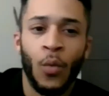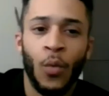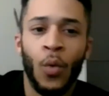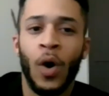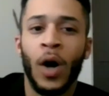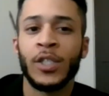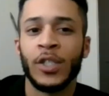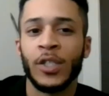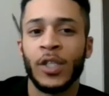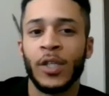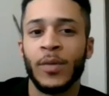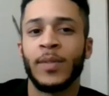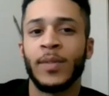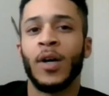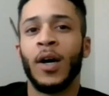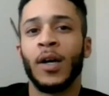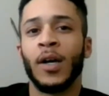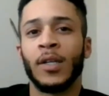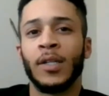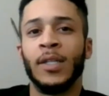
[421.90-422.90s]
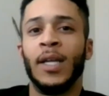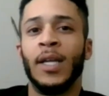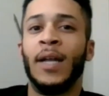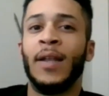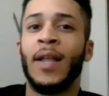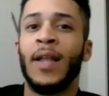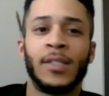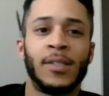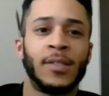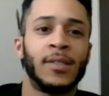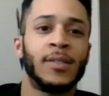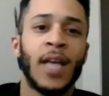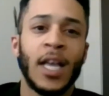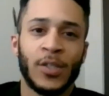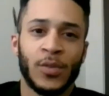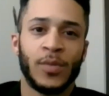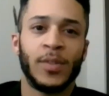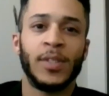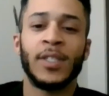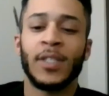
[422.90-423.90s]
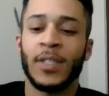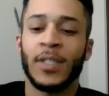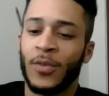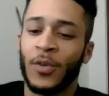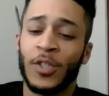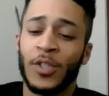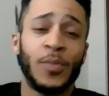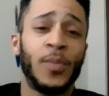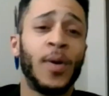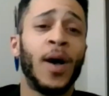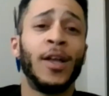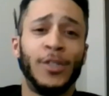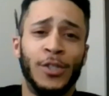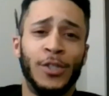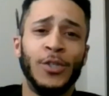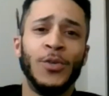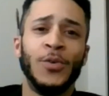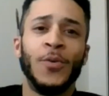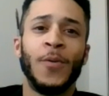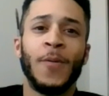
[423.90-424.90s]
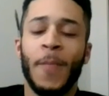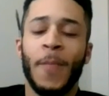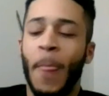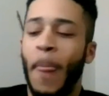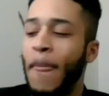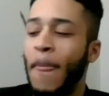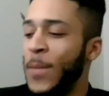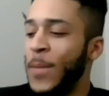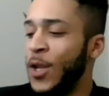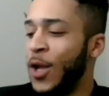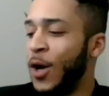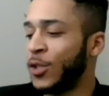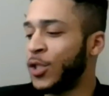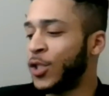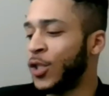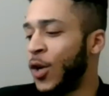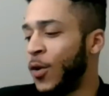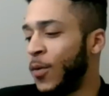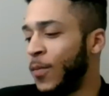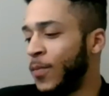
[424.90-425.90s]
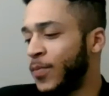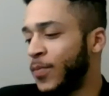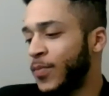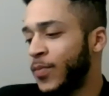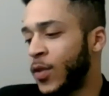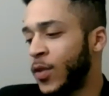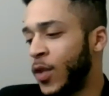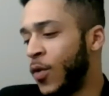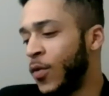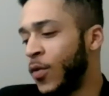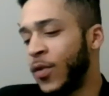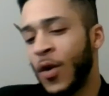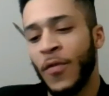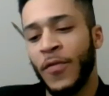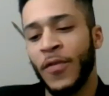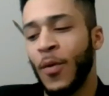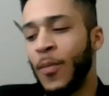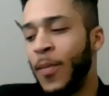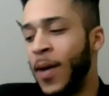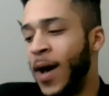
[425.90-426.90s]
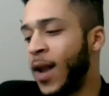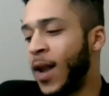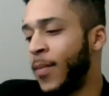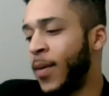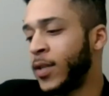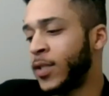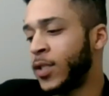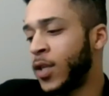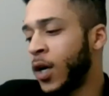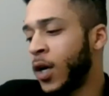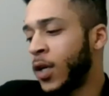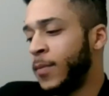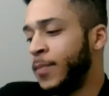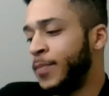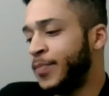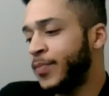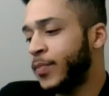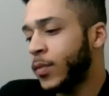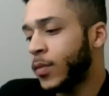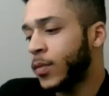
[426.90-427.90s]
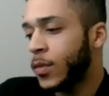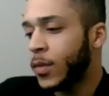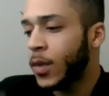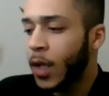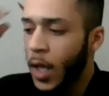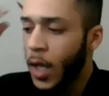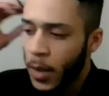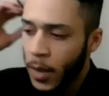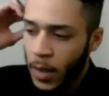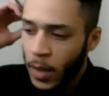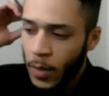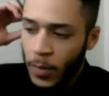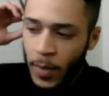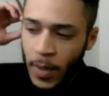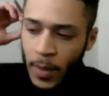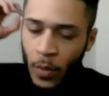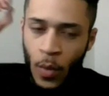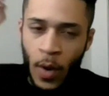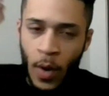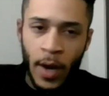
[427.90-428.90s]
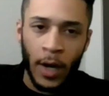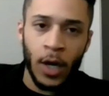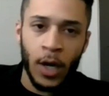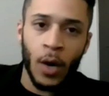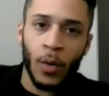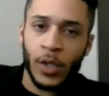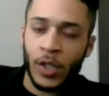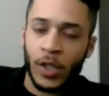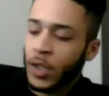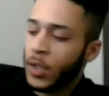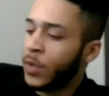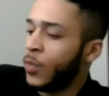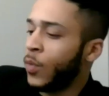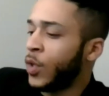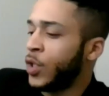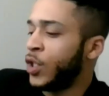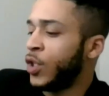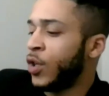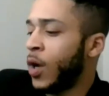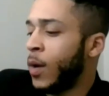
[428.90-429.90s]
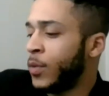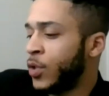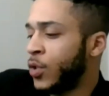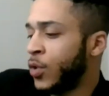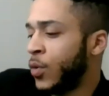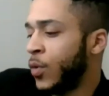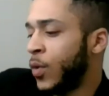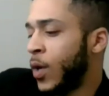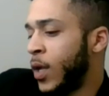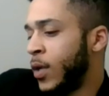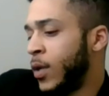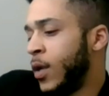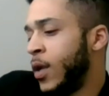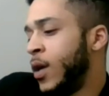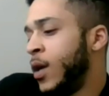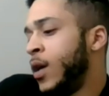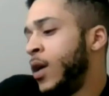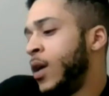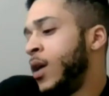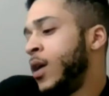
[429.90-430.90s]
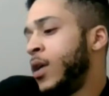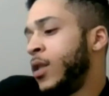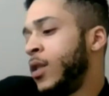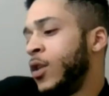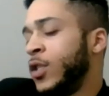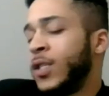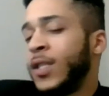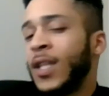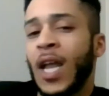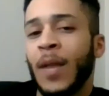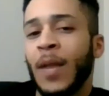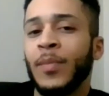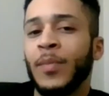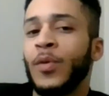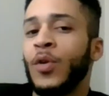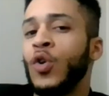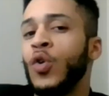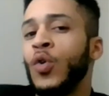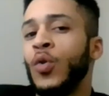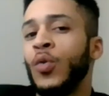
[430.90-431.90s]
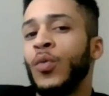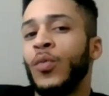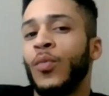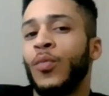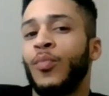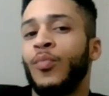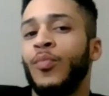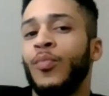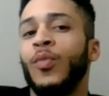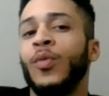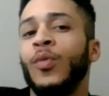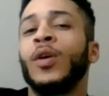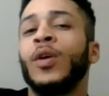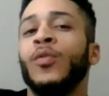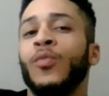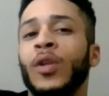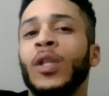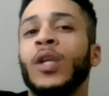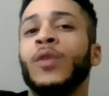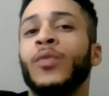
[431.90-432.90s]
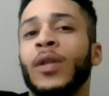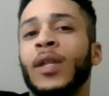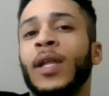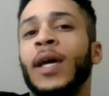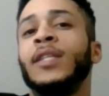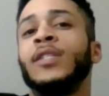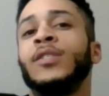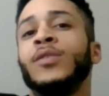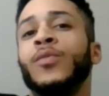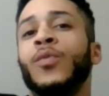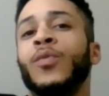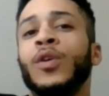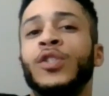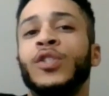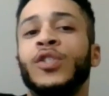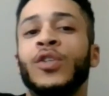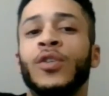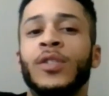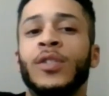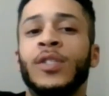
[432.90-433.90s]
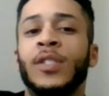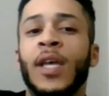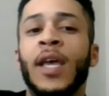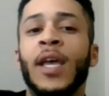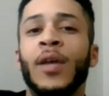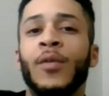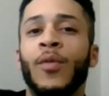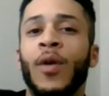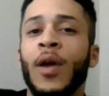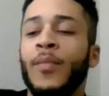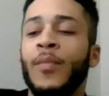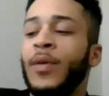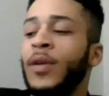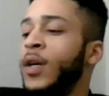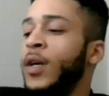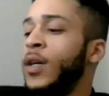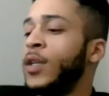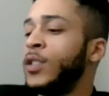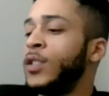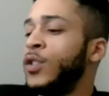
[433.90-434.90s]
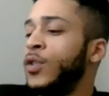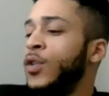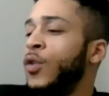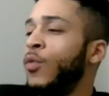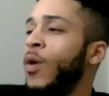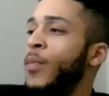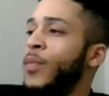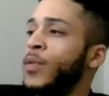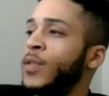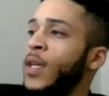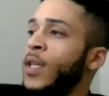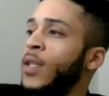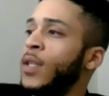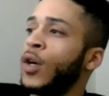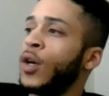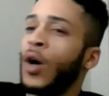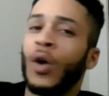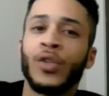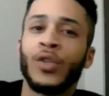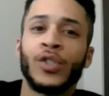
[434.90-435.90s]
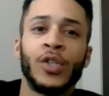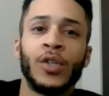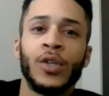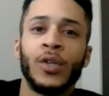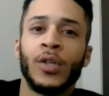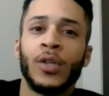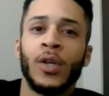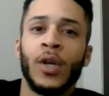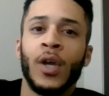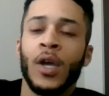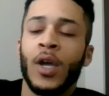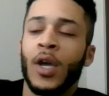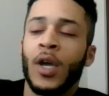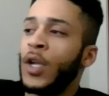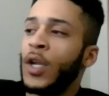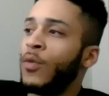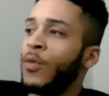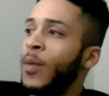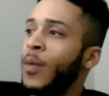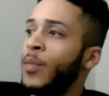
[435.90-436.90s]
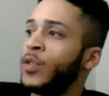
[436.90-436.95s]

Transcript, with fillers: I want you to be talking a lot. That's that's what this is for. This is about you, you know. So don't don't feel bad about talking. People want to know what you what you're up to, and there's a lot of people who can really relate to what you're saying, right? Because you're representing the culture, you're yeah.